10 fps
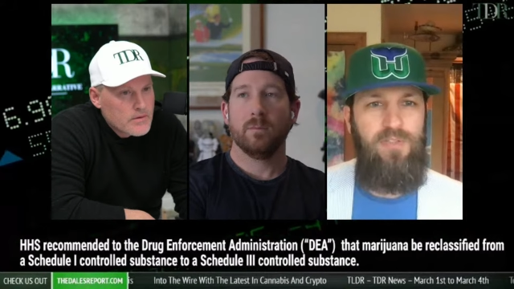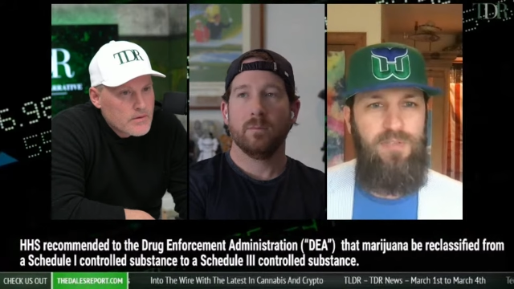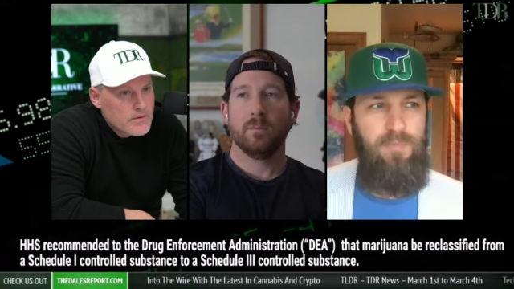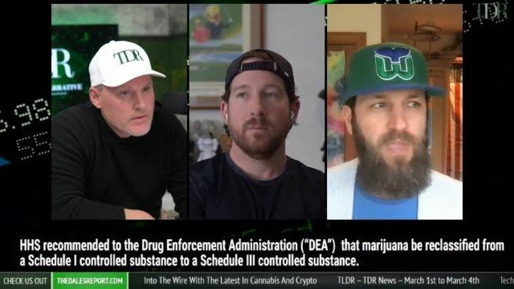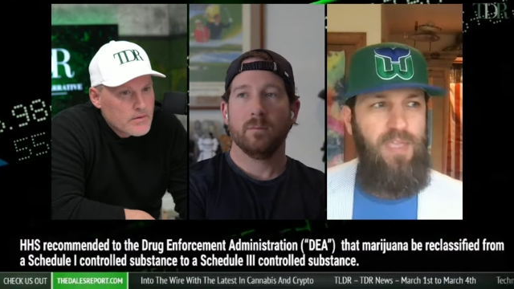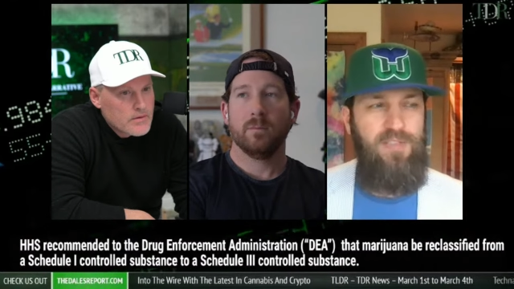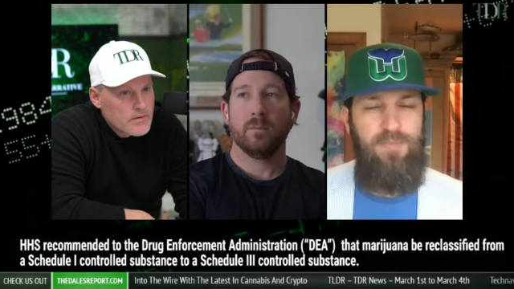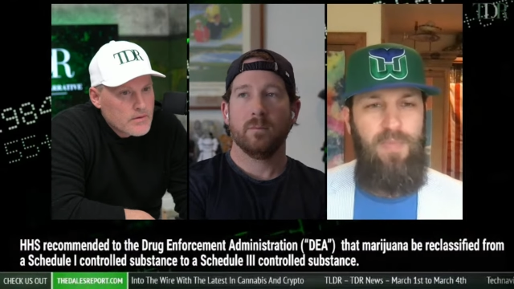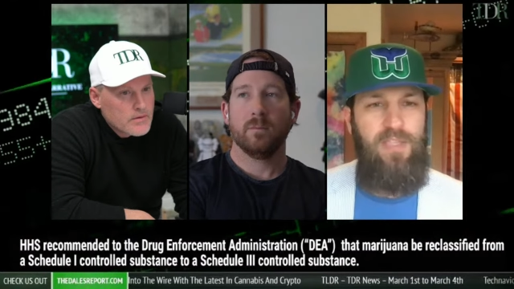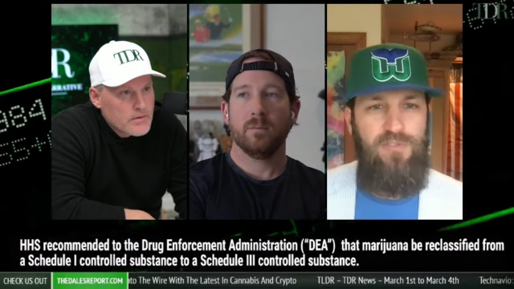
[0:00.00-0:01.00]
Speaker 1: the space.
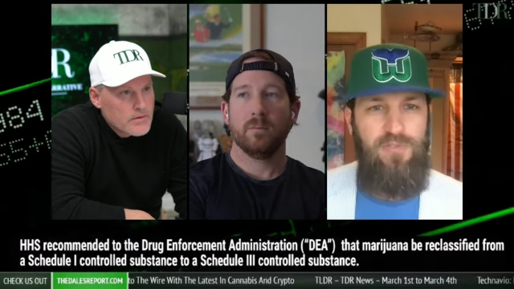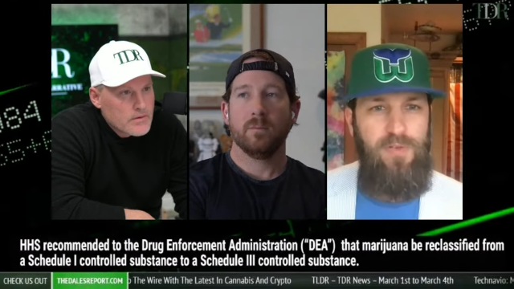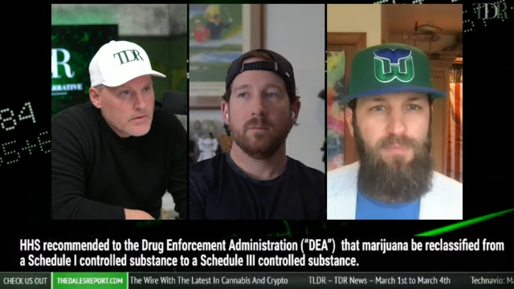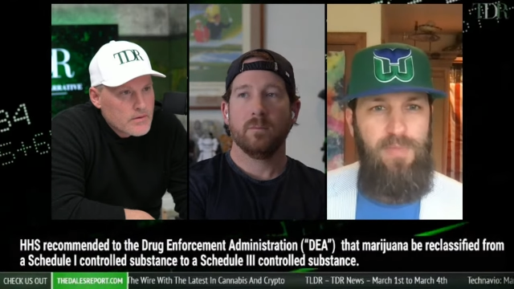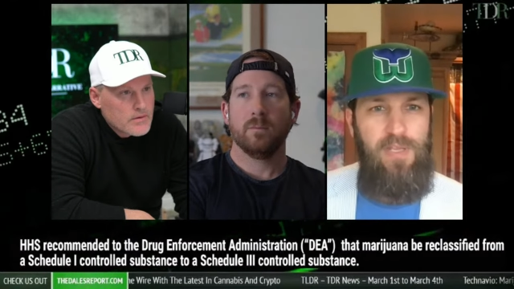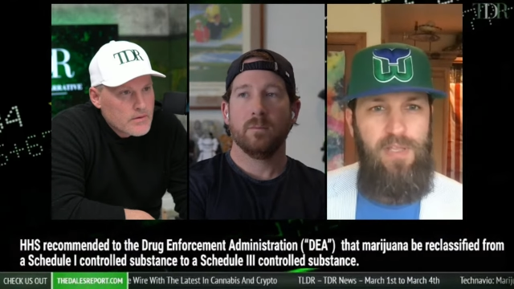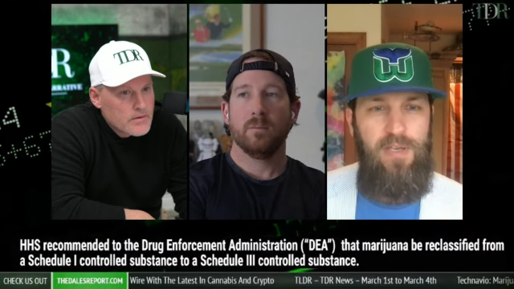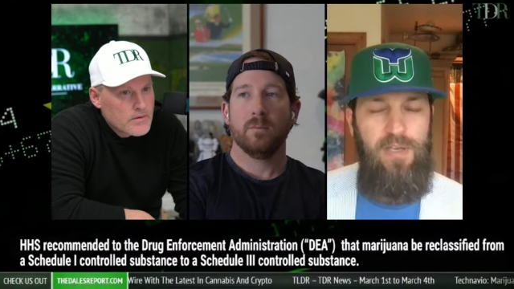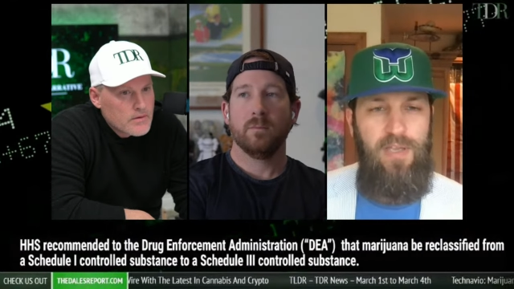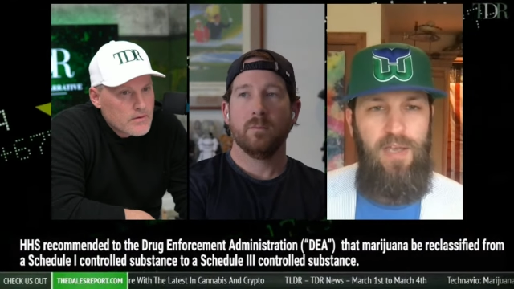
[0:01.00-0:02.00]
Mainstream
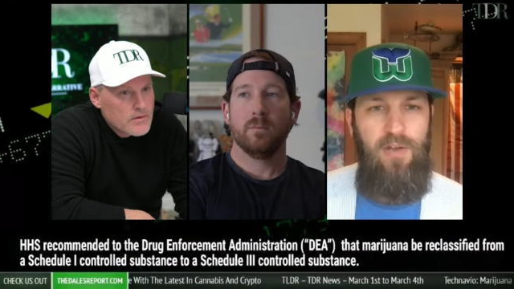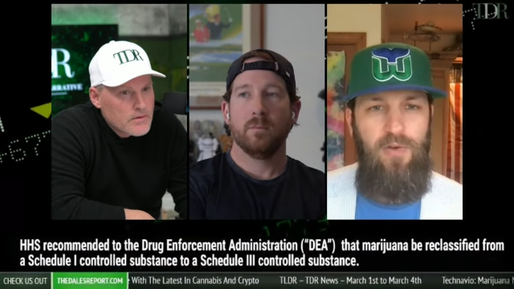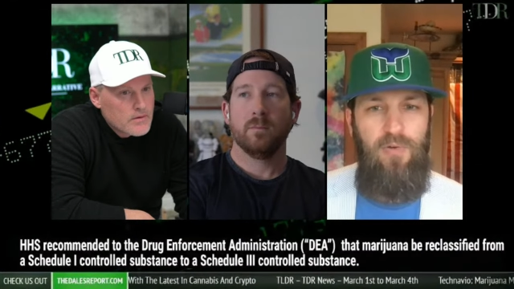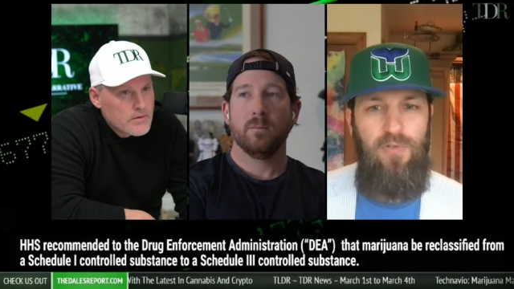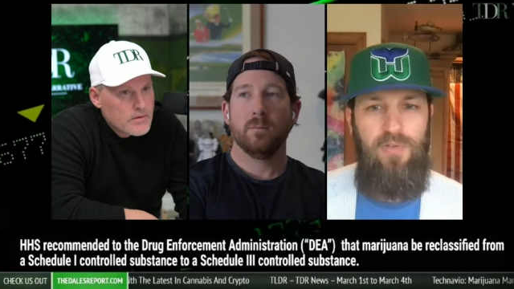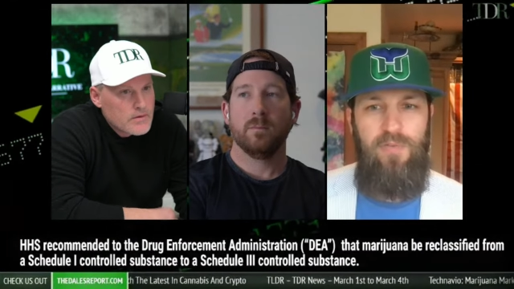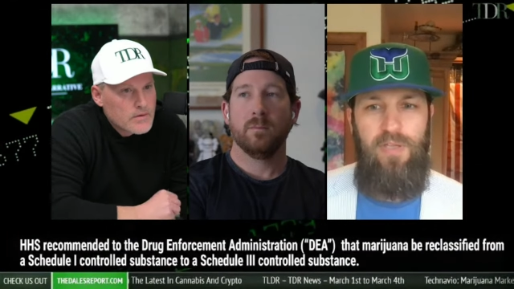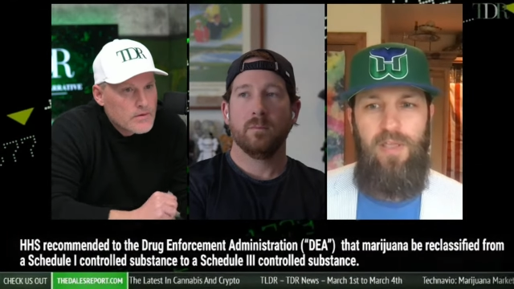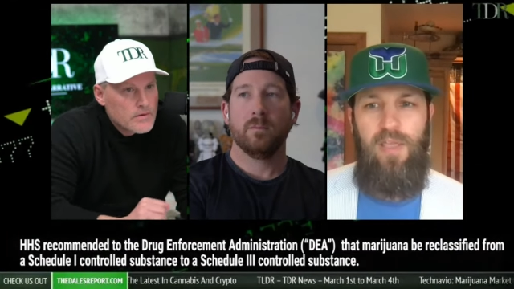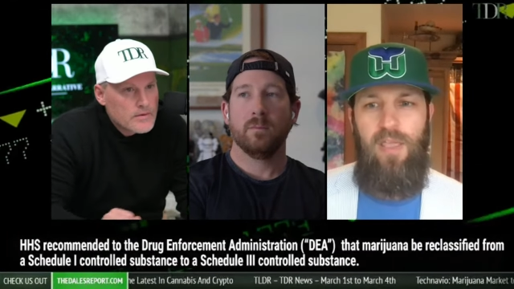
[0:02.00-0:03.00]
media got a hold of
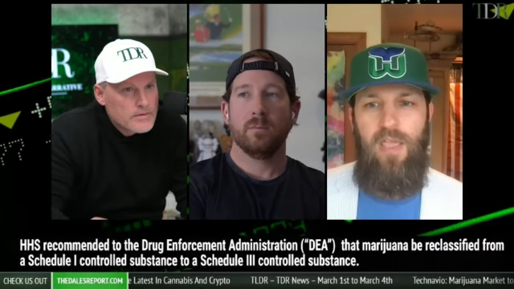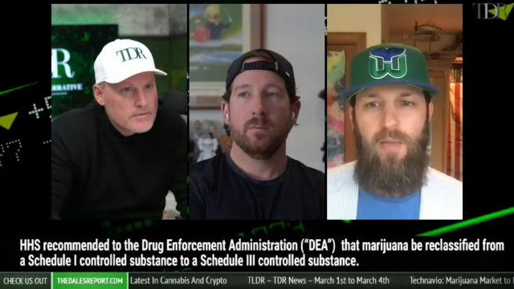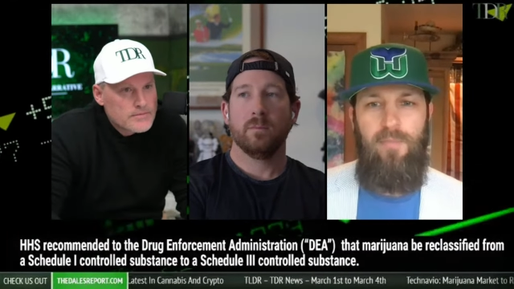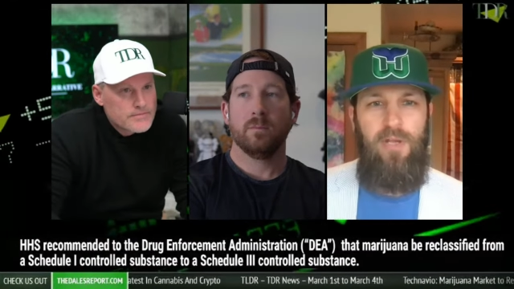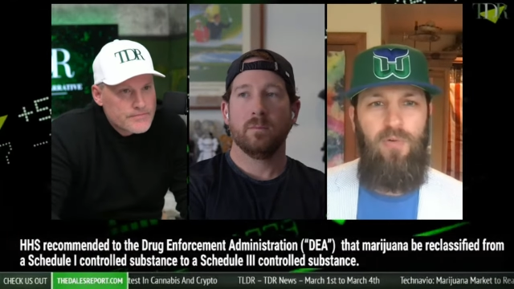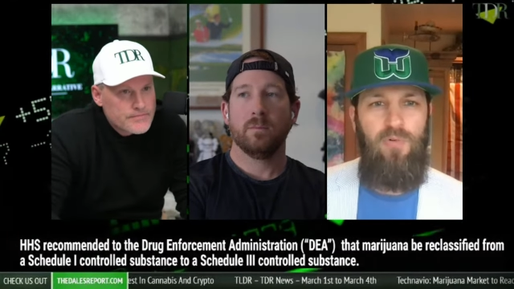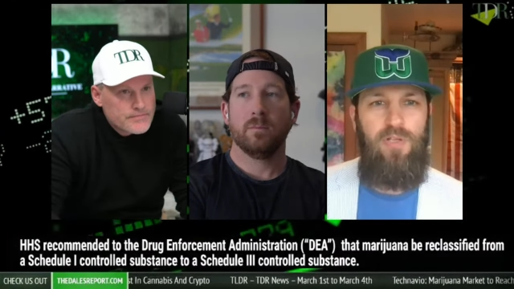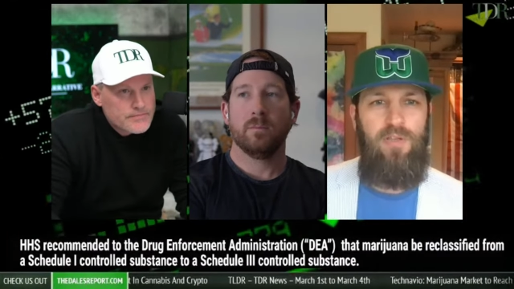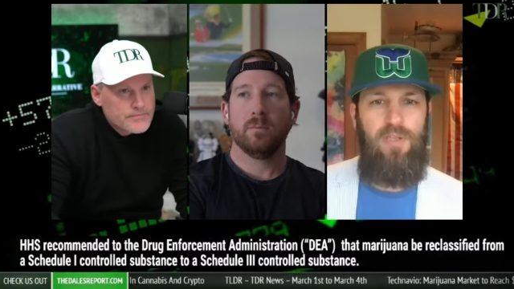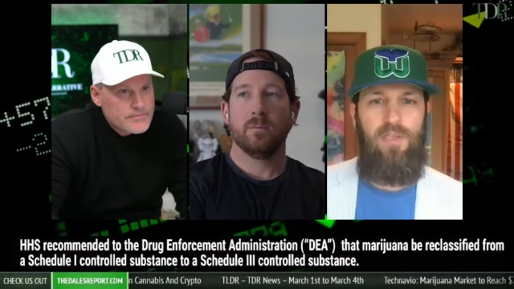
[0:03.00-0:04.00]
it. I mean, it
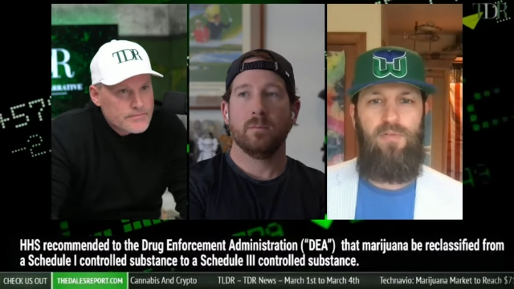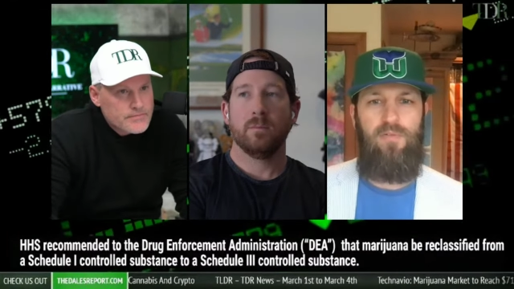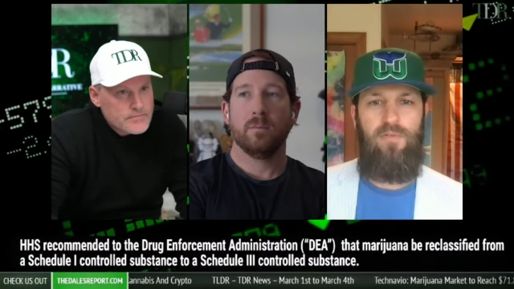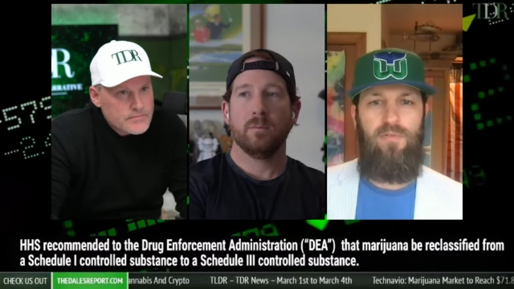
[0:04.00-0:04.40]
really